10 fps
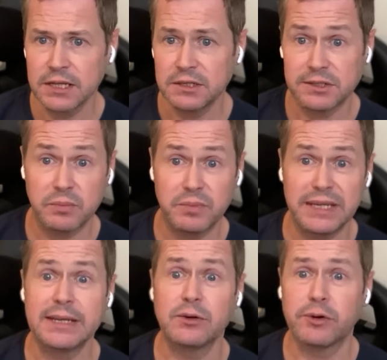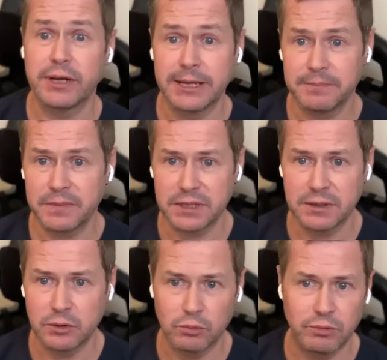just completely ignoring it,
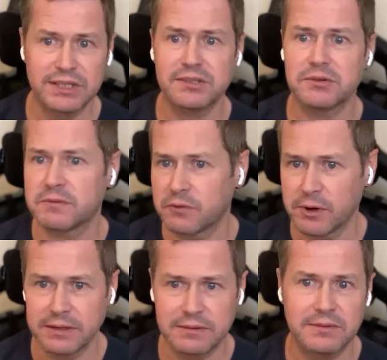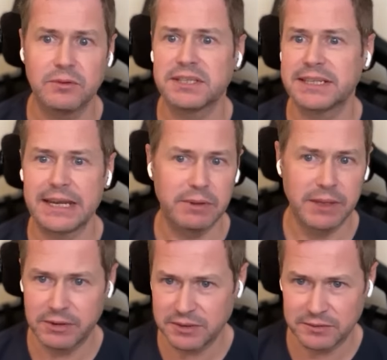not registering for it, not telling anyone
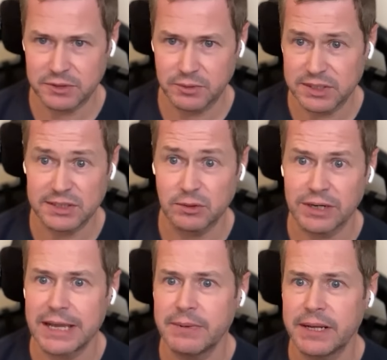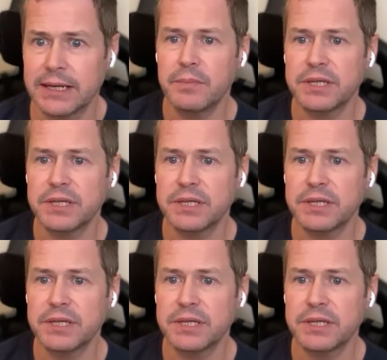they're entitled to it, just not claiming it.